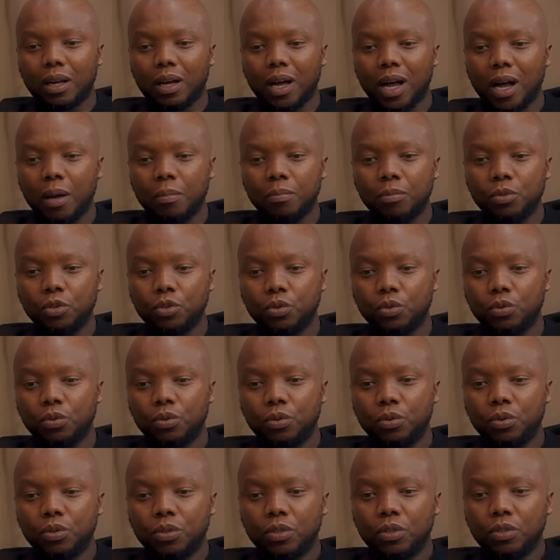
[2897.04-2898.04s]
harm
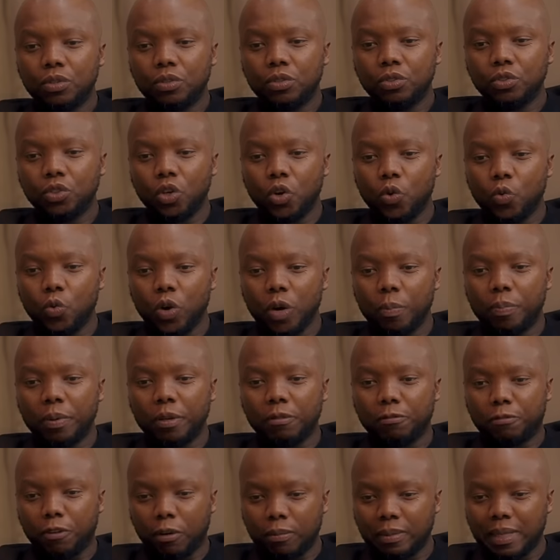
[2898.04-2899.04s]
you. No
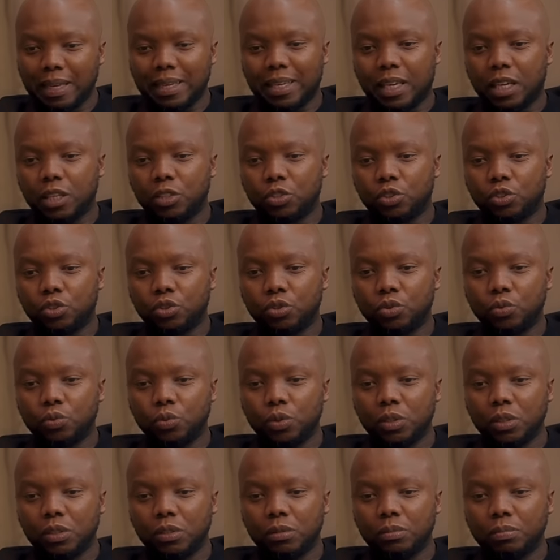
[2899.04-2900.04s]
weapon formed against you
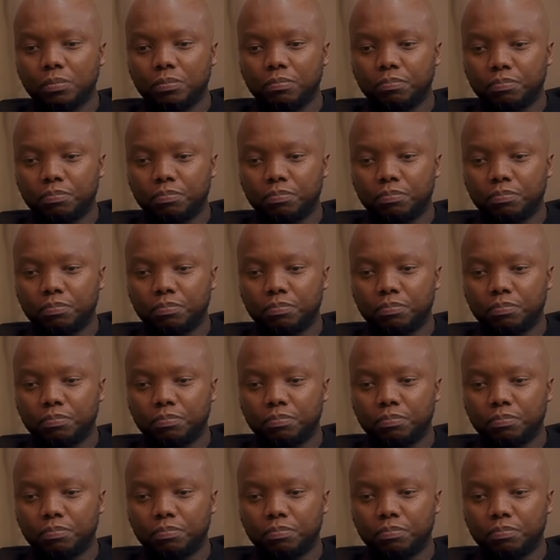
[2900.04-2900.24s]
will